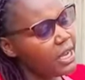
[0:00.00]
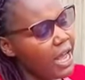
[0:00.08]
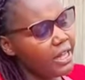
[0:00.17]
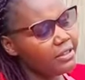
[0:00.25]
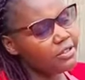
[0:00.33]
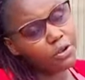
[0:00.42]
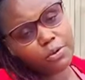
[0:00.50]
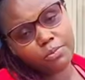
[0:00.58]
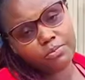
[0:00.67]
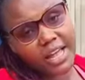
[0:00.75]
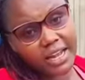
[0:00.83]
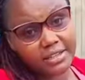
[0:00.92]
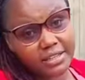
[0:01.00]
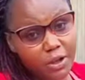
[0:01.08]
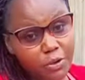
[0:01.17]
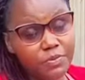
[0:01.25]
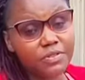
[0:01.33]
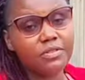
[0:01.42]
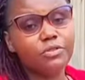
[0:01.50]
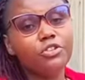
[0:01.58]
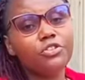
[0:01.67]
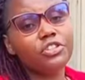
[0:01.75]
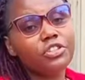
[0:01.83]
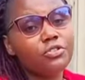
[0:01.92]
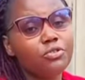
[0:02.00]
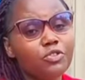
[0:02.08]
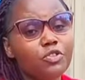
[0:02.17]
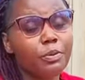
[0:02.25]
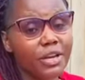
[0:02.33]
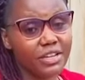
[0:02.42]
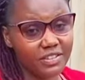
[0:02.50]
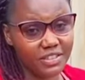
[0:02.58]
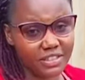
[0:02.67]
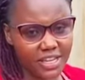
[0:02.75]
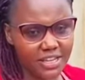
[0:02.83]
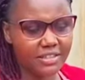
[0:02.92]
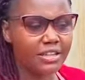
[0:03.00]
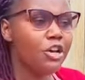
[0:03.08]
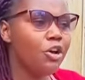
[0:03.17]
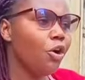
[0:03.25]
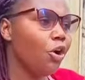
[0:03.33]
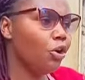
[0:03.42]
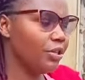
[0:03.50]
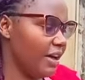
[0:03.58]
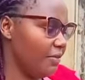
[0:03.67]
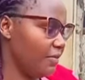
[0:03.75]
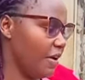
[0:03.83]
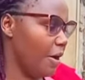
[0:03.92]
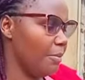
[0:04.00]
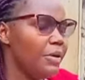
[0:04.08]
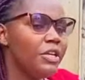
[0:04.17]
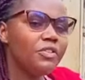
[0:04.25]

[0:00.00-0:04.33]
and so that helps not to spread diseases on the farm.